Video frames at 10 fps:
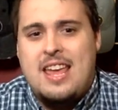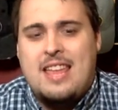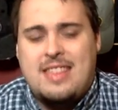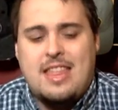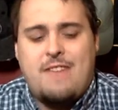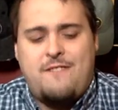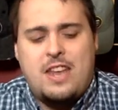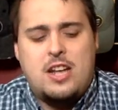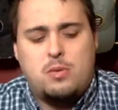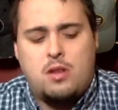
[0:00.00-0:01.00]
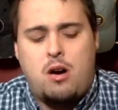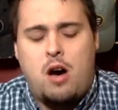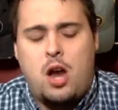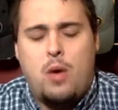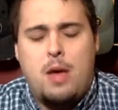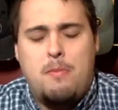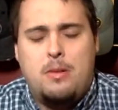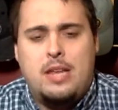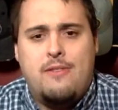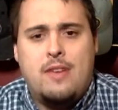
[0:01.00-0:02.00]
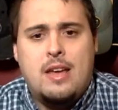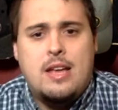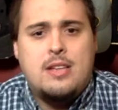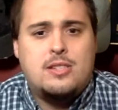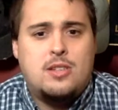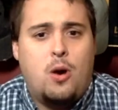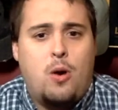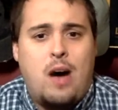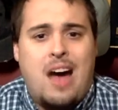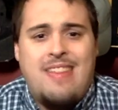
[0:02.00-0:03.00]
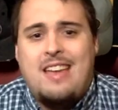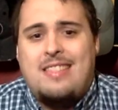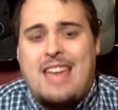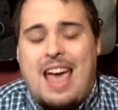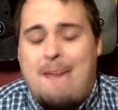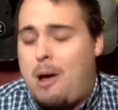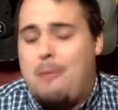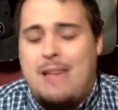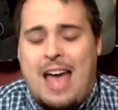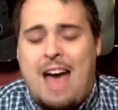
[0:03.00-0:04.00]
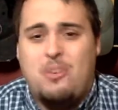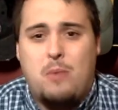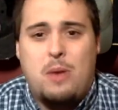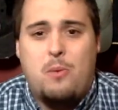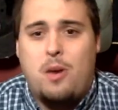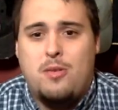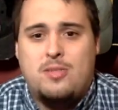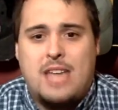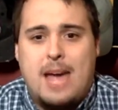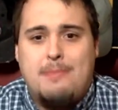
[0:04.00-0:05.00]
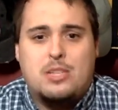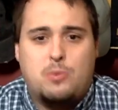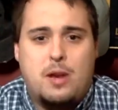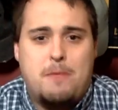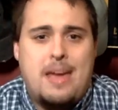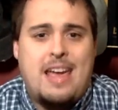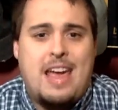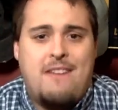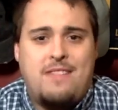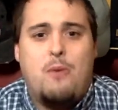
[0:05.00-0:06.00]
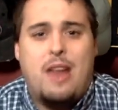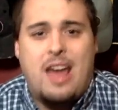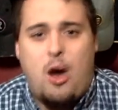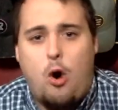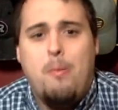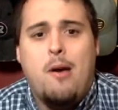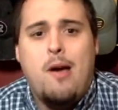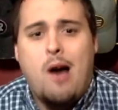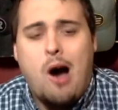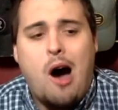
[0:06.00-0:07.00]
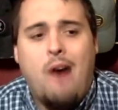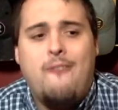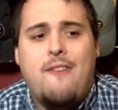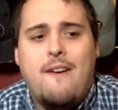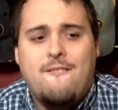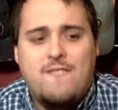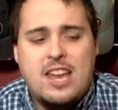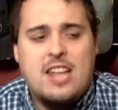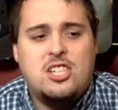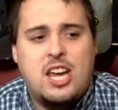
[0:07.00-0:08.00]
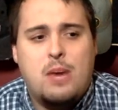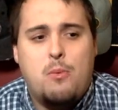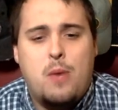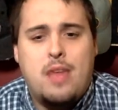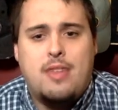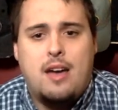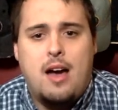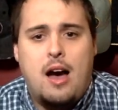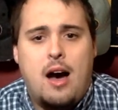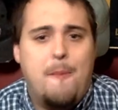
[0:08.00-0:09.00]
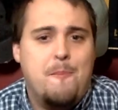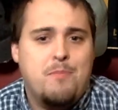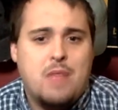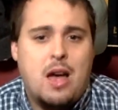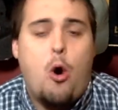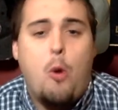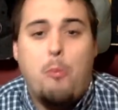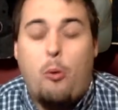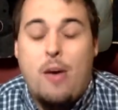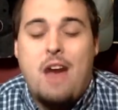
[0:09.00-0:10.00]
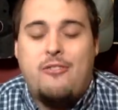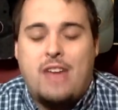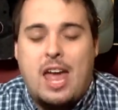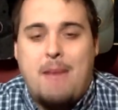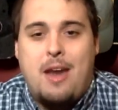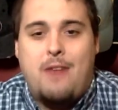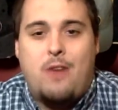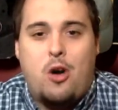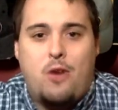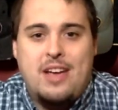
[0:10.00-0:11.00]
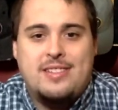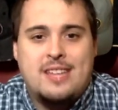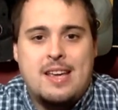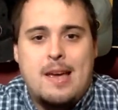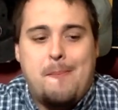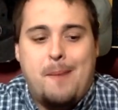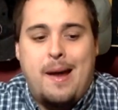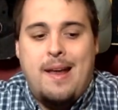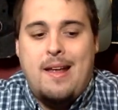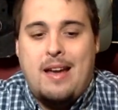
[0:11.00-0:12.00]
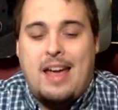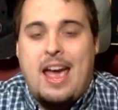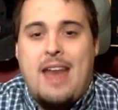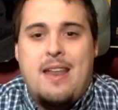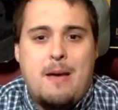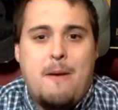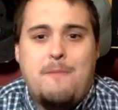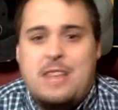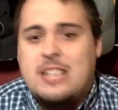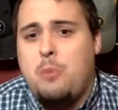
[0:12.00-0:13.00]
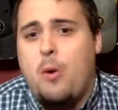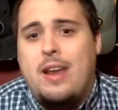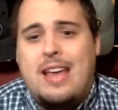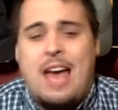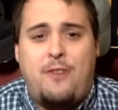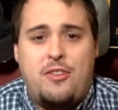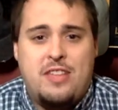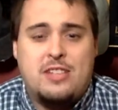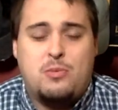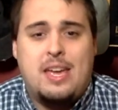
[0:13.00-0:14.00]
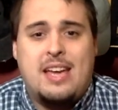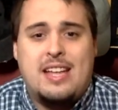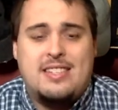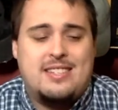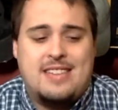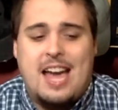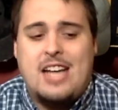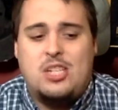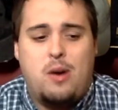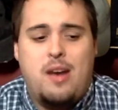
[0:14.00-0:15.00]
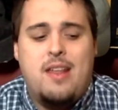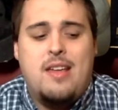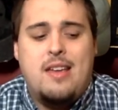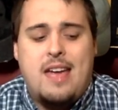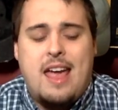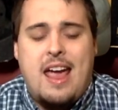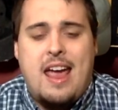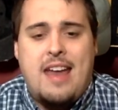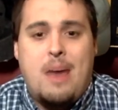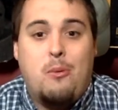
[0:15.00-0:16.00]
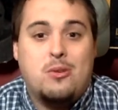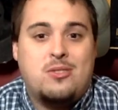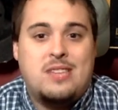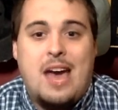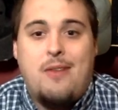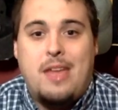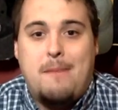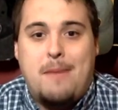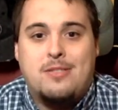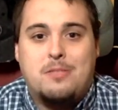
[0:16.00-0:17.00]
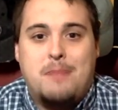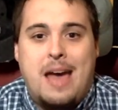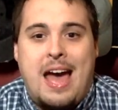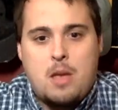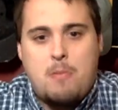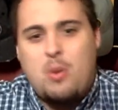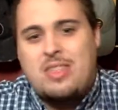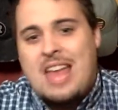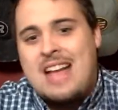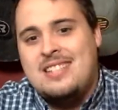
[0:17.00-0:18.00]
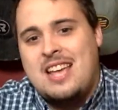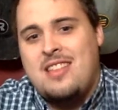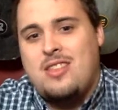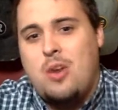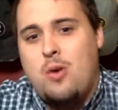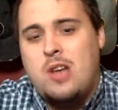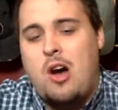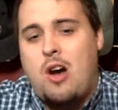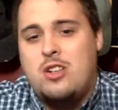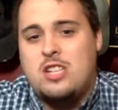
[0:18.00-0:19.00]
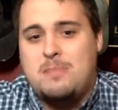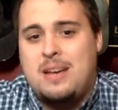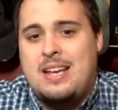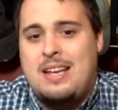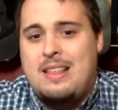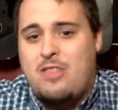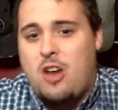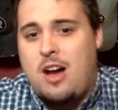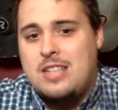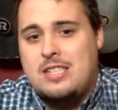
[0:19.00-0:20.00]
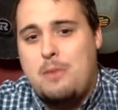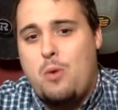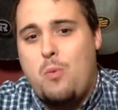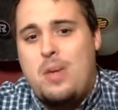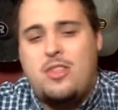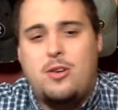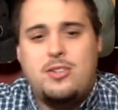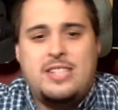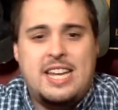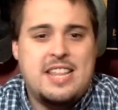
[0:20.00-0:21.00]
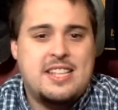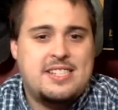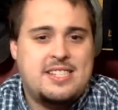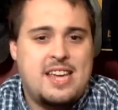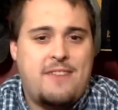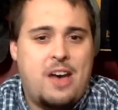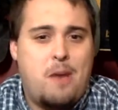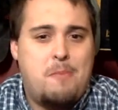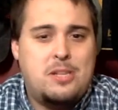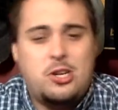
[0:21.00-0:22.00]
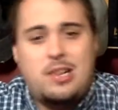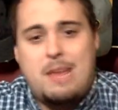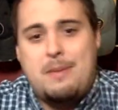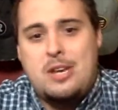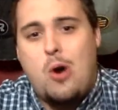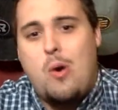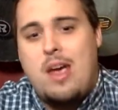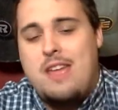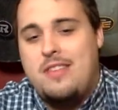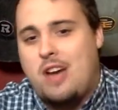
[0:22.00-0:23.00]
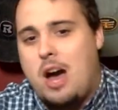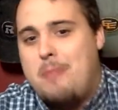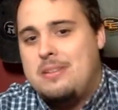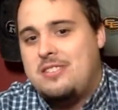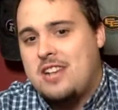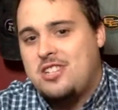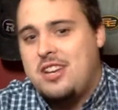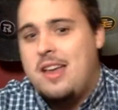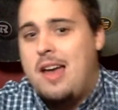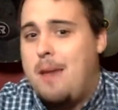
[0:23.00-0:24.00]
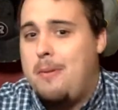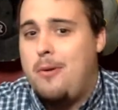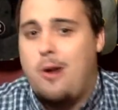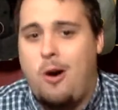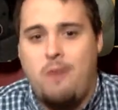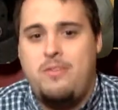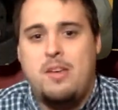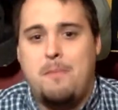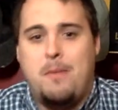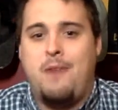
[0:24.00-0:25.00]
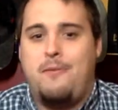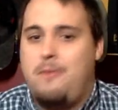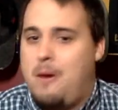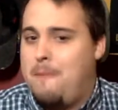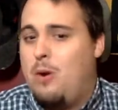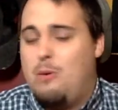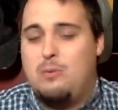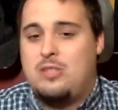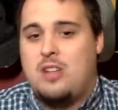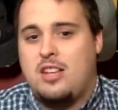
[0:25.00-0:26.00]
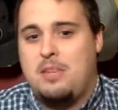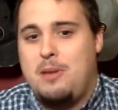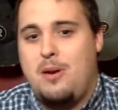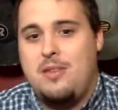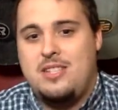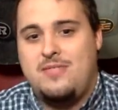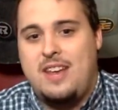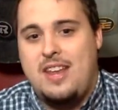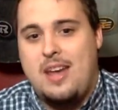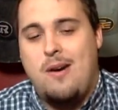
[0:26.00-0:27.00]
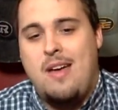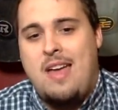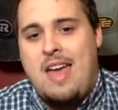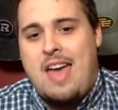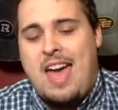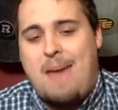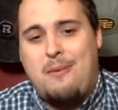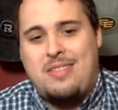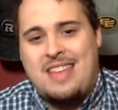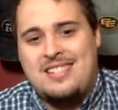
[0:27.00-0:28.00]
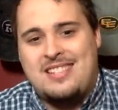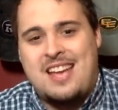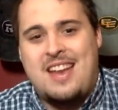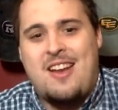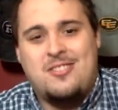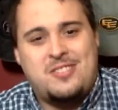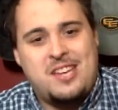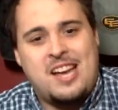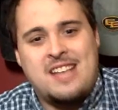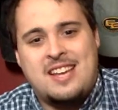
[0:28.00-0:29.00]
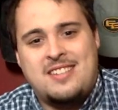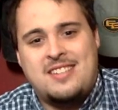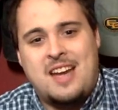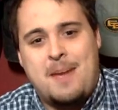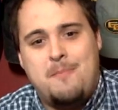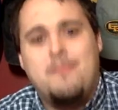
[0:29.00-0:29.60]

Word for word: Then they finish with Ottawa, I believe. So I think they probably have to win one of those games against Winnipeg if they want to hope of finishing with um, a home playoff game out of all of this. But again, disappointing effort this week against Saskatchewan, and uh, we'll see how they bounce back. But with that said, those are just my thoughts about week 13 in the CFL, be sure to let me know in the comments section about all of the above of what was talked about in this video. And with that said, I'll see you guys next time.